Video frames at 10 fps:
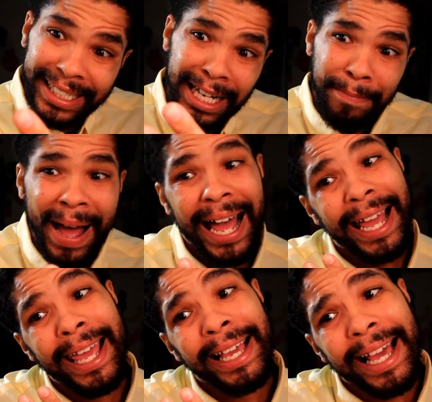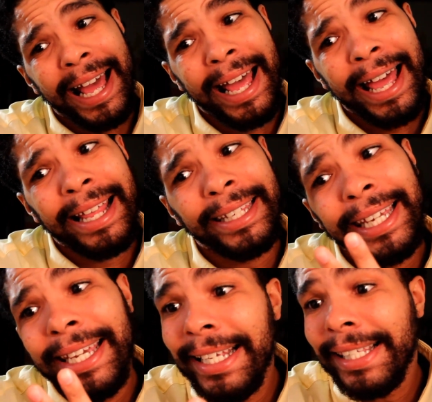Bet your by
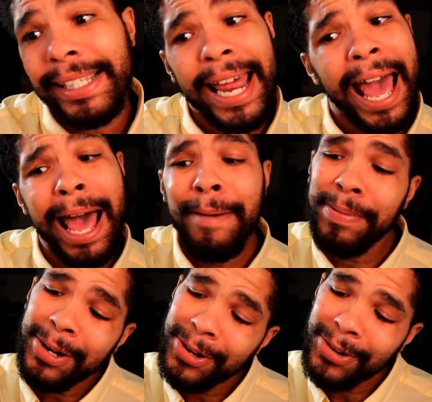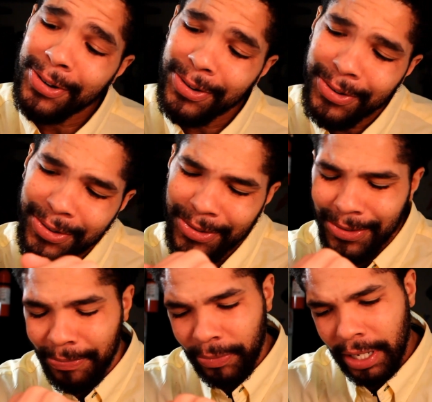golly
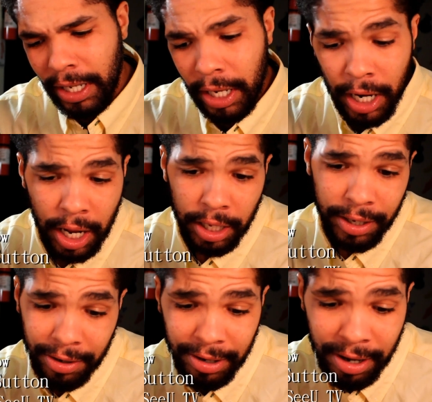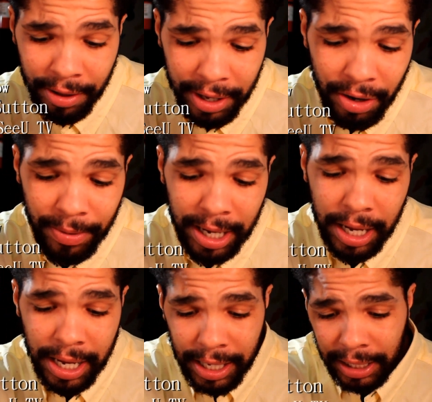Snapple, you're the
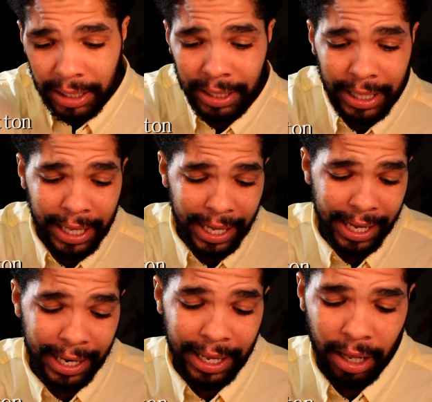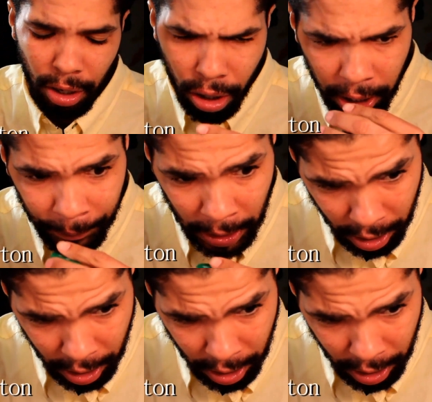one that I